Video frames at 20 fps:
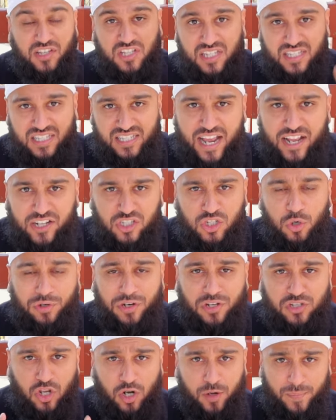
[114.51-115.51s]
So stay
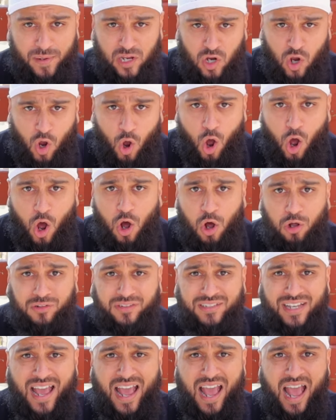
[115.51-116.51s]
tuned. It's going to be
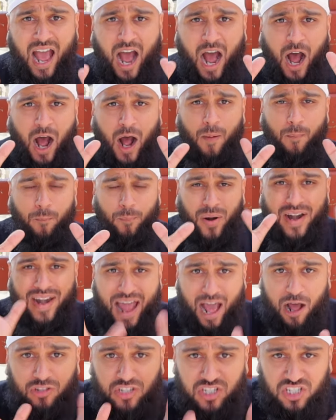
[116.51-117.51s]
called um,
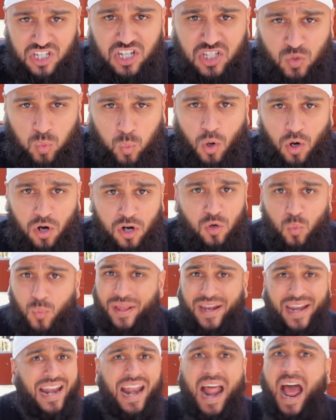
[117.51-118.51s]
Pronounce This Word,
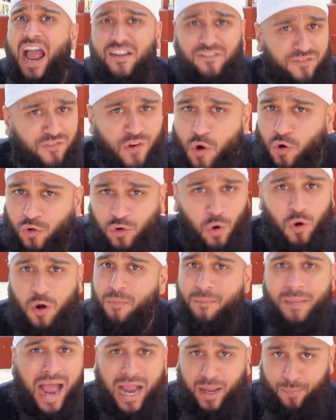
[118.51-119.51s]
Win an iPhone or a
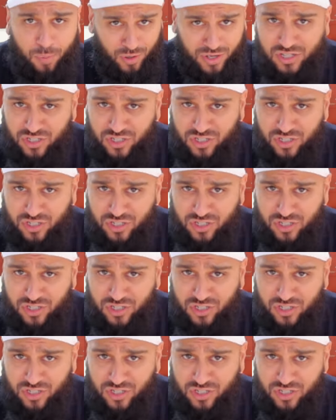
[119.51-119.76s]
MacBook.